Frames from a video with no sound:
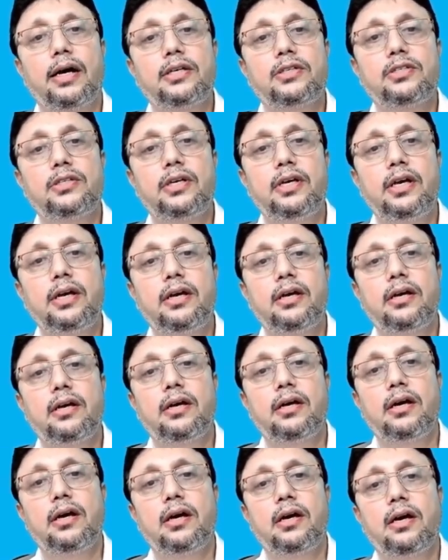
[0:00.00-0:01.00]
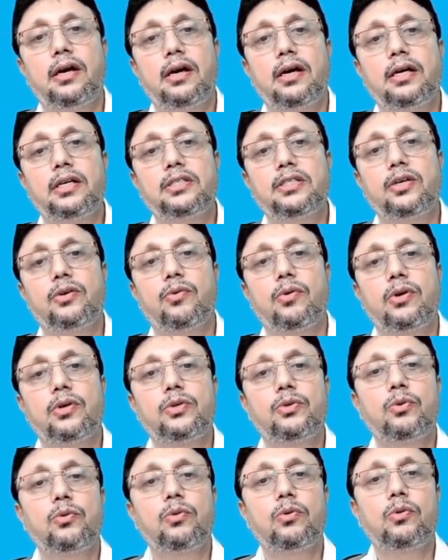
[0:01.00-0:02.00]
IC is
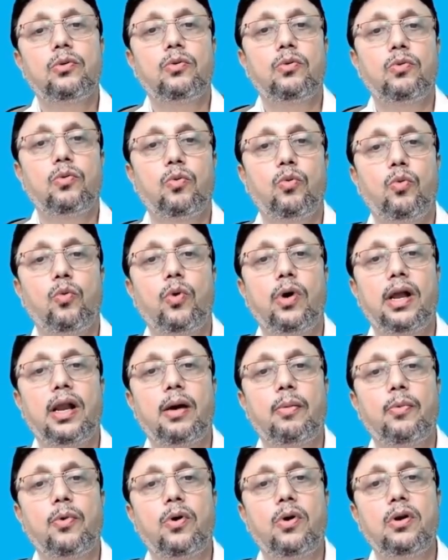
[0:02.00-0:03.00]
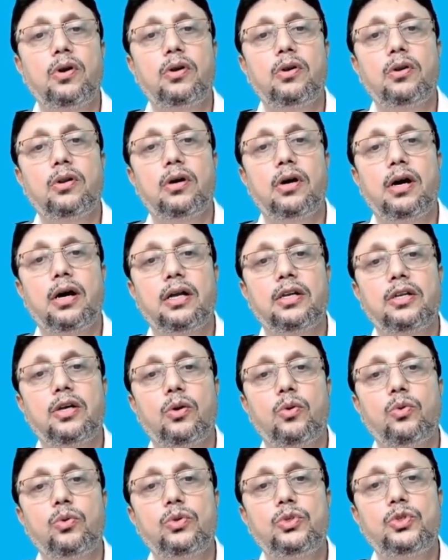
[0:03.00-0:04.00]
equal to 1 upon
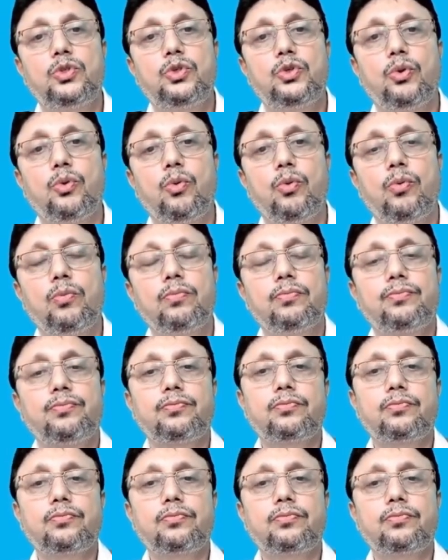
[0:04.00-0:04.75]
under root 2.